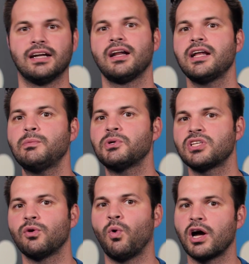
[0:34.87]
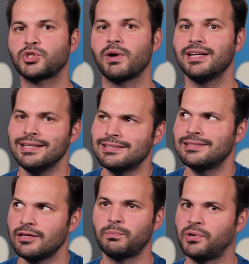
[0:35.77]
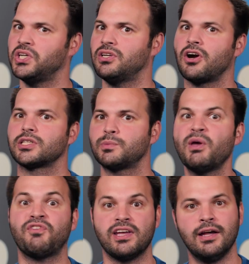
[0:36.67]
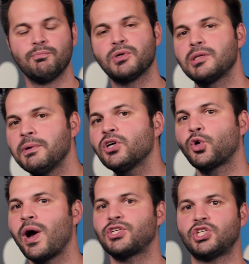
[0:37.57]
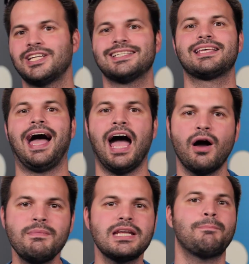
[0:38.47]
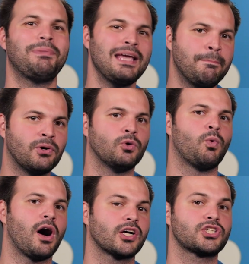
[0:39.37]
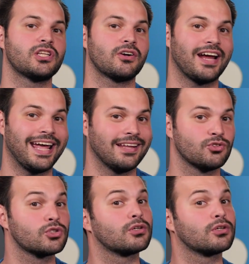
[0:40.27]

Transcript: And a 90% wash rate is still pretty darn spiffy, but the bigger question is how many people wash their hands